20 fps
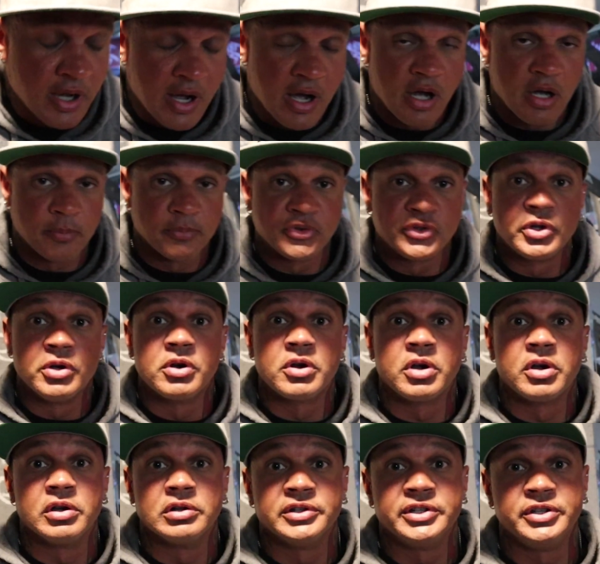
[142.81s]
I'm still
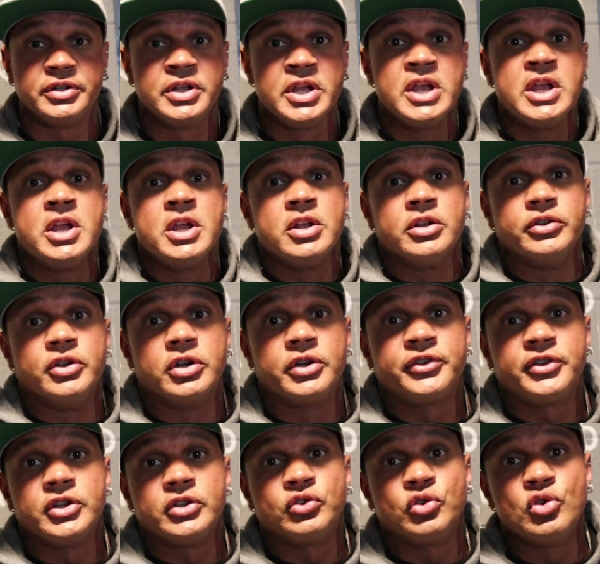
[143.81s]
currently
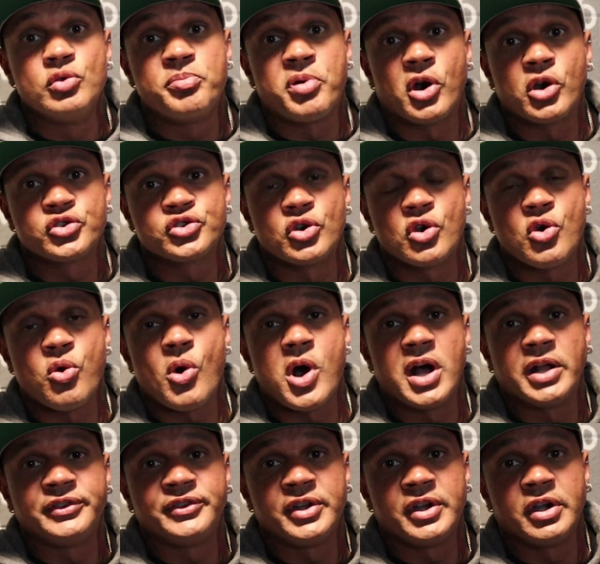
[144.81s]
nursing 2 partial
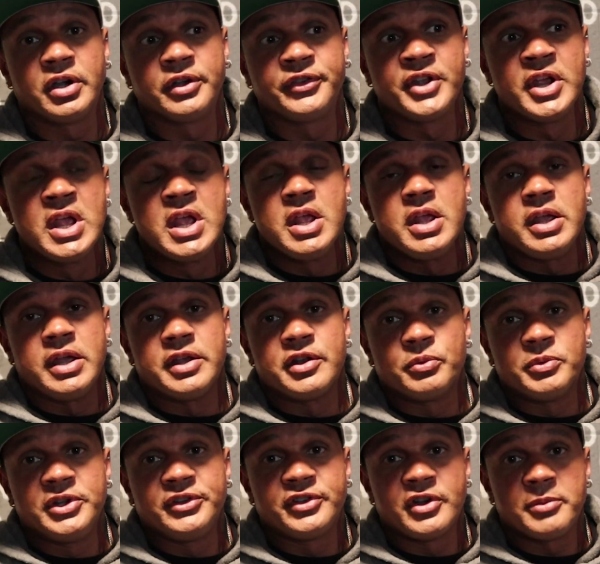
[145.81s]
quad tears. And
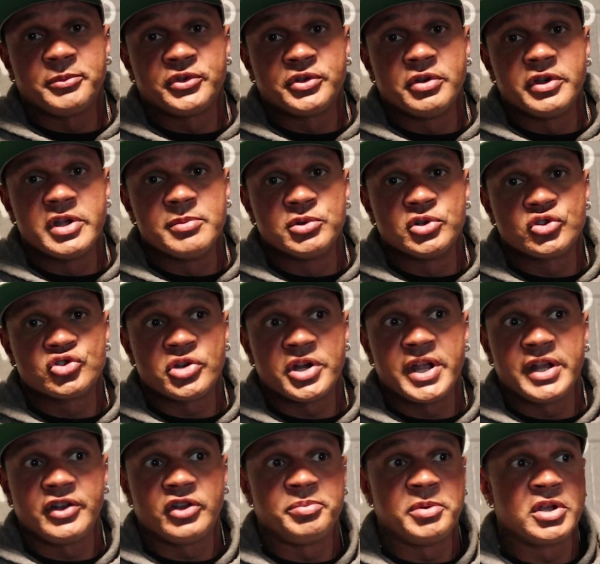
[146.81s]
the reason I'm still able to
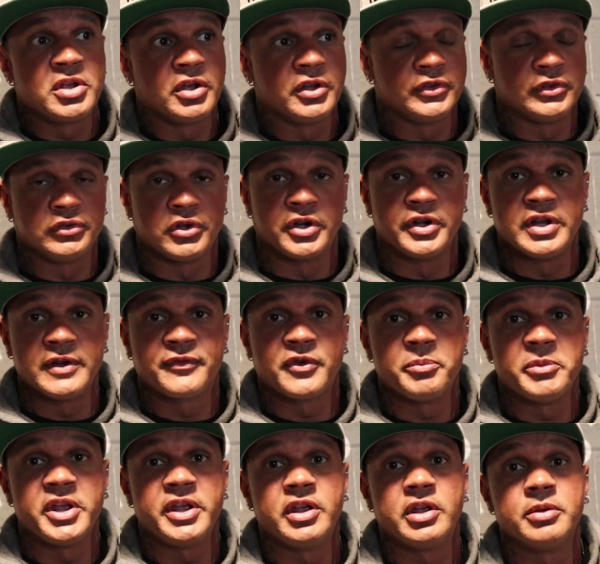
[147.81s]
train is because learning
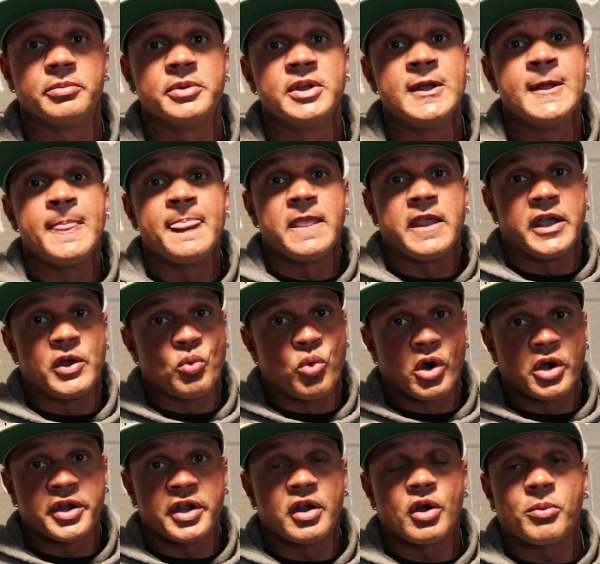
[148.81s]
from him and
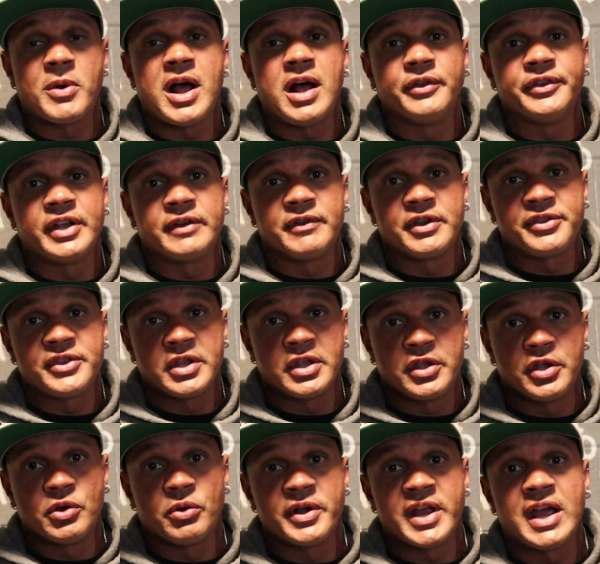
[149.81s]
working around
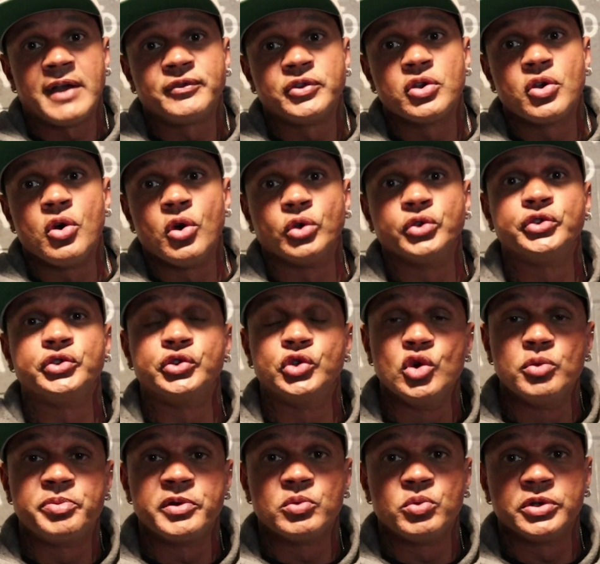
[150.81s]
everything. You don't have to go
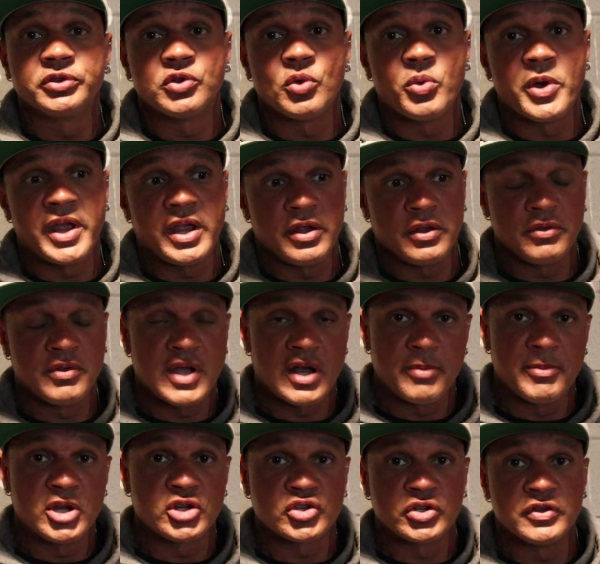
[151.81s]
stupid with the weight. You
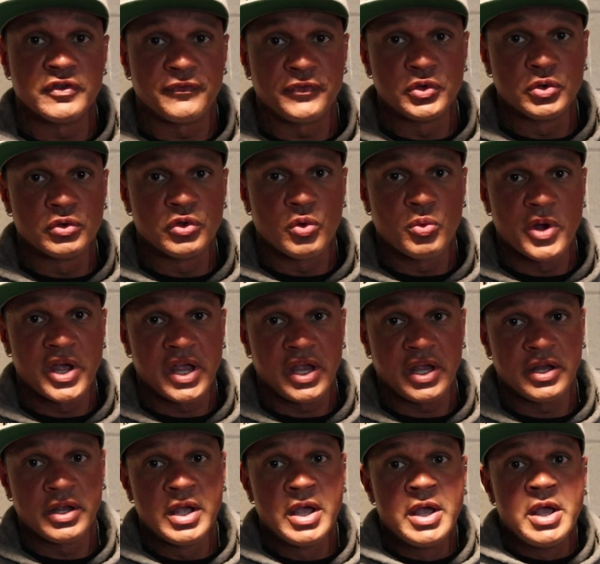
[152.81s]
gotta make sure you feel the
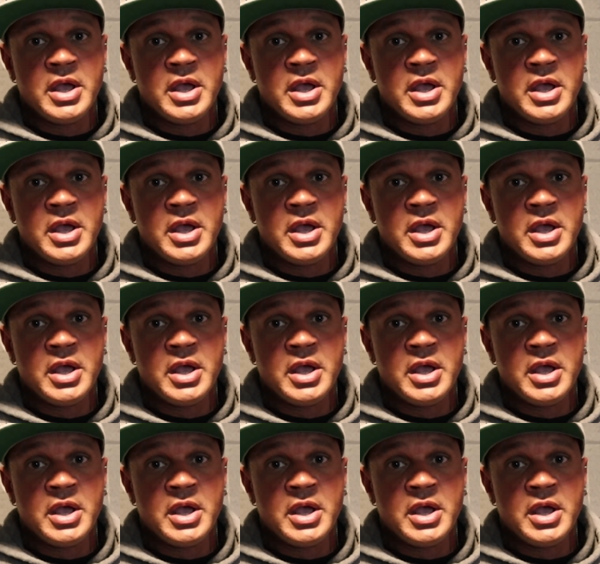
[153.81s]
weight.